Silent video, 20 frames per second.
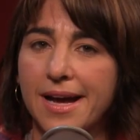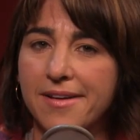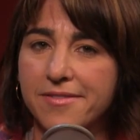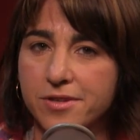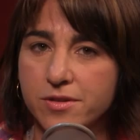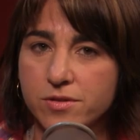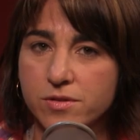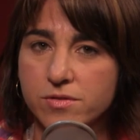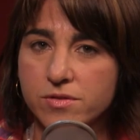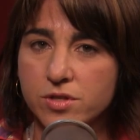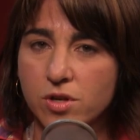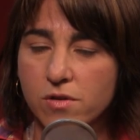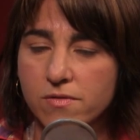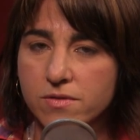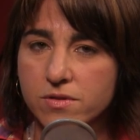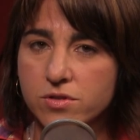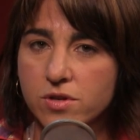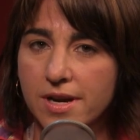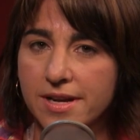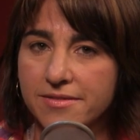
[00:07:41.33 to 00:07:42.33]
have you used
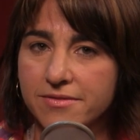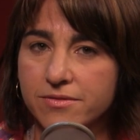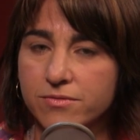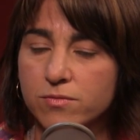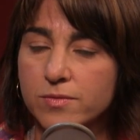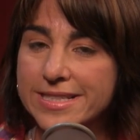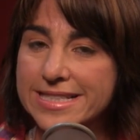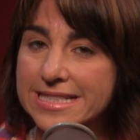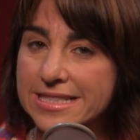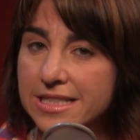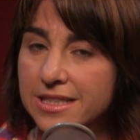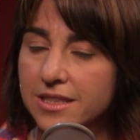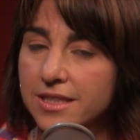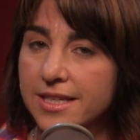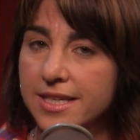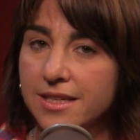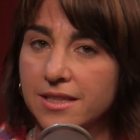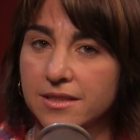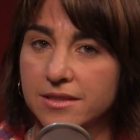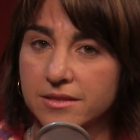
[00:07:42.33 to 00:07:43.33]
OverDrive
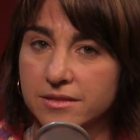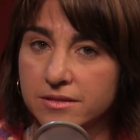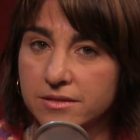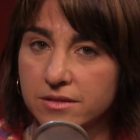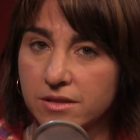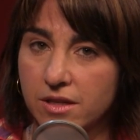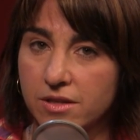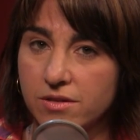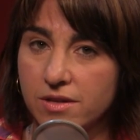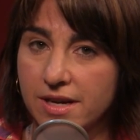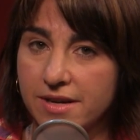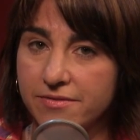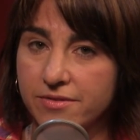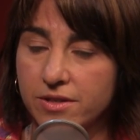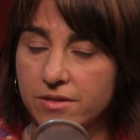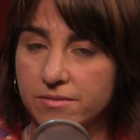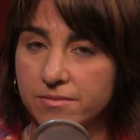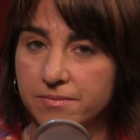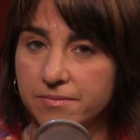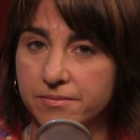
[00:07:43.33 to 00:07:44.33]
recently on your
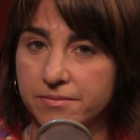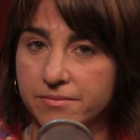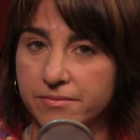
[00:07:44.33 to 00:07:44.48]
iPhone?